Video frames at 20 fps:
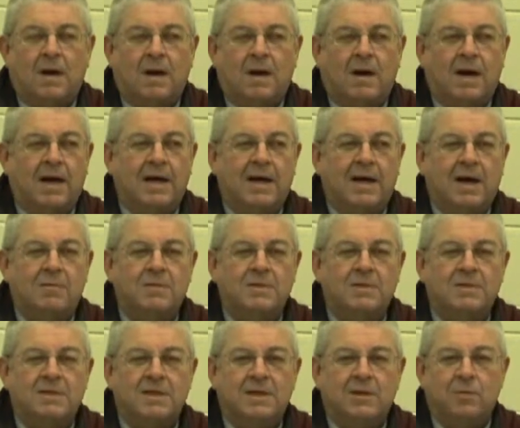All right, I
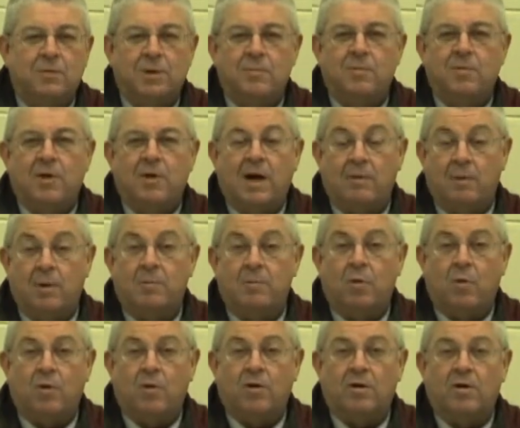was a
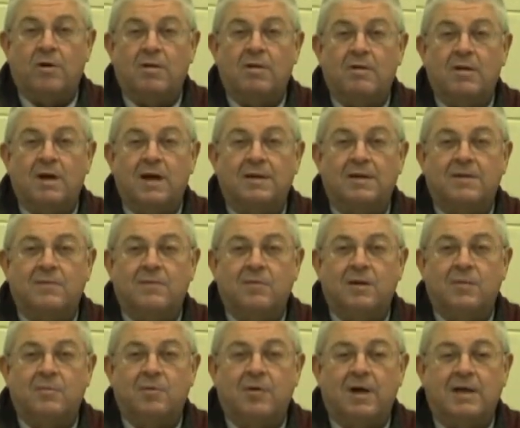reporter at the
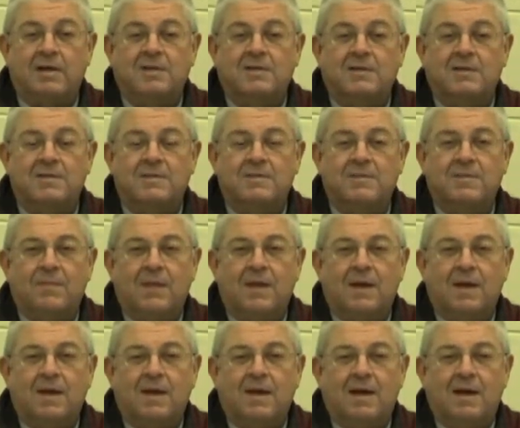Free Press,
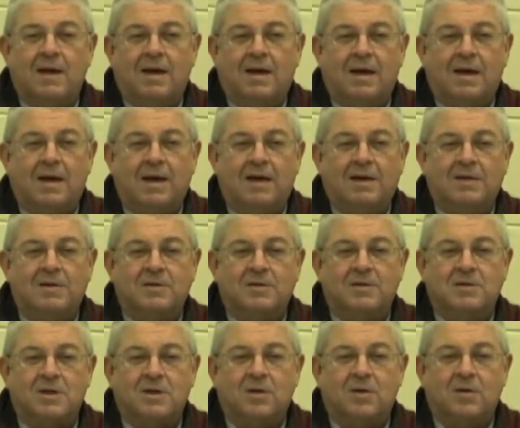and
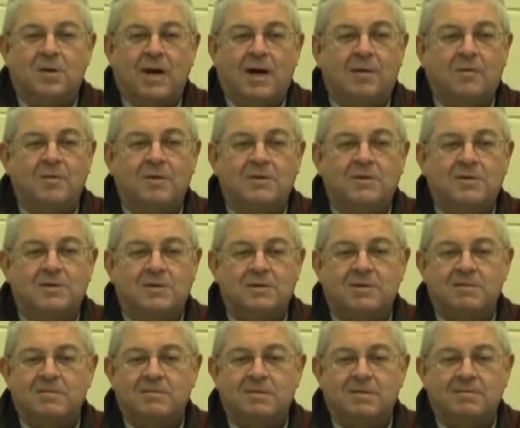so I
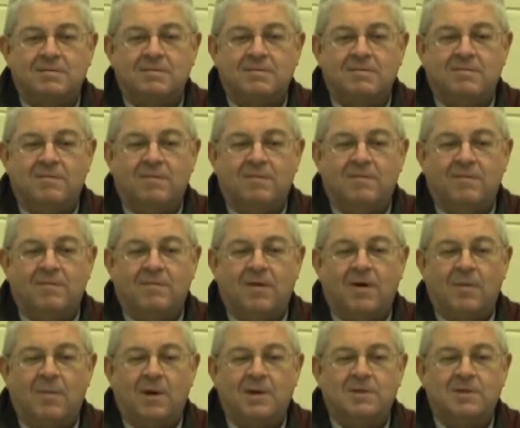was
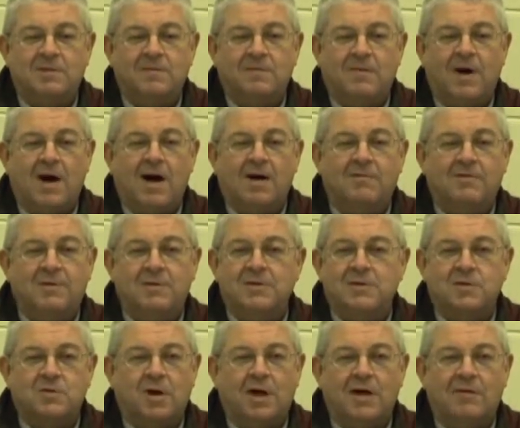very much involved in
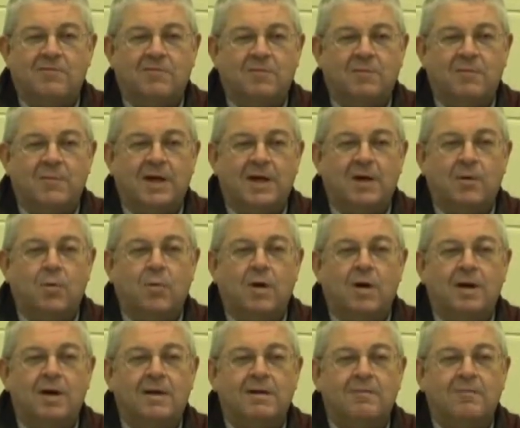the strike from day
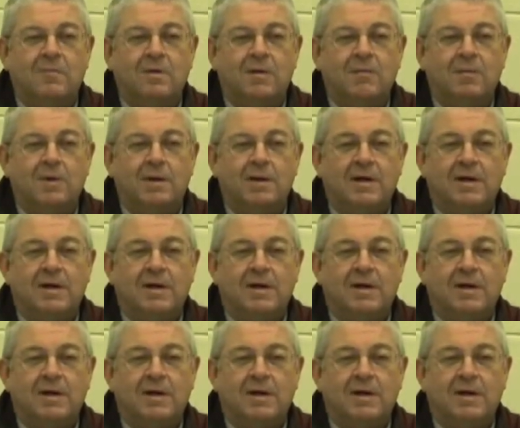one when